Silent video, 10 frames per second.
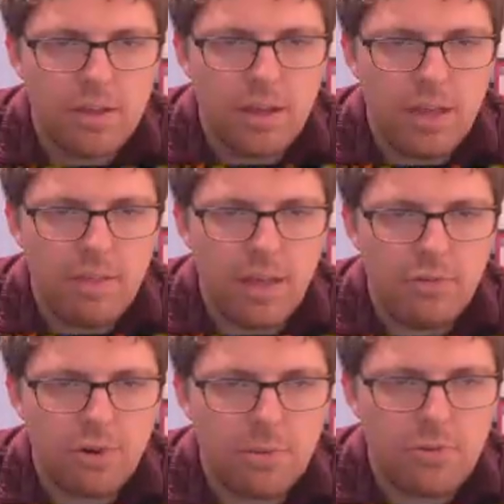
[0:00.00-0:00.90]
And then
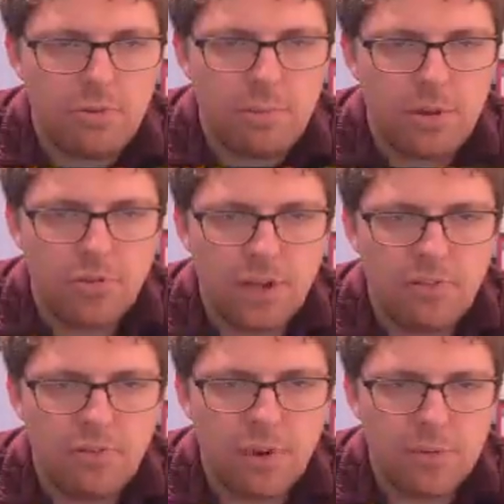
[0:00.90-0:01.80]
try to put a trained
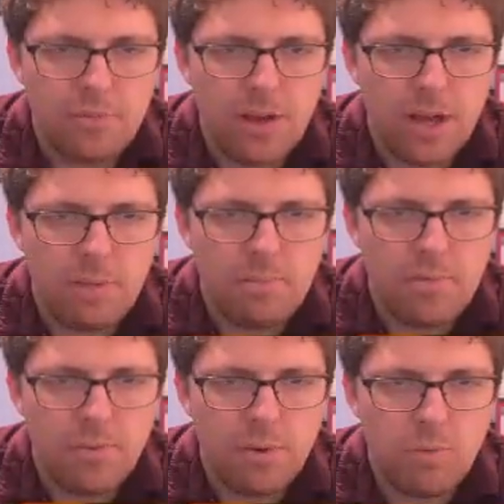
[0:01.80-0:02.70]
steward up top.
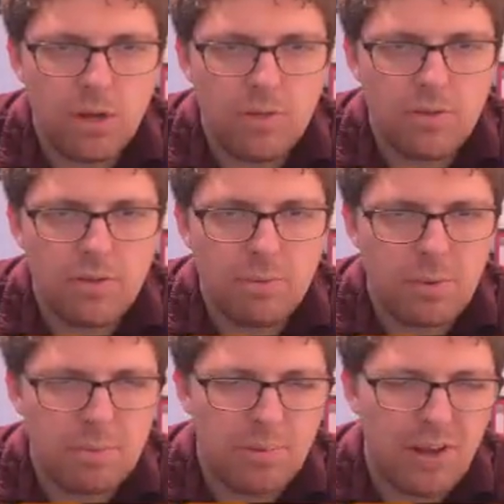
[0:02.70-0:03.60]
Do we want to
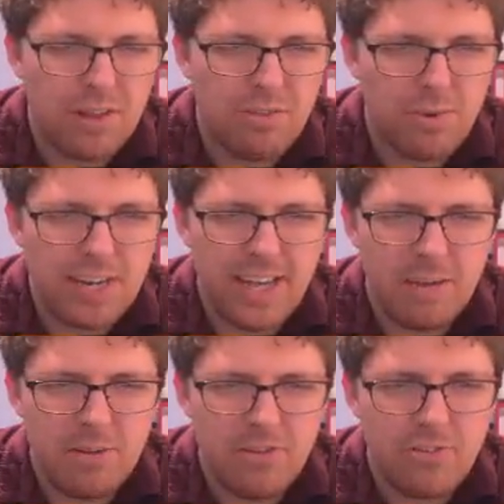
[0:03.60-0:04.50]
maybe block 3
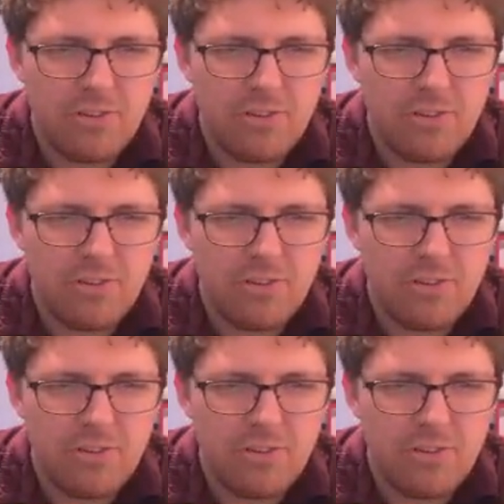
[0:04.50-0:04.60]
damage?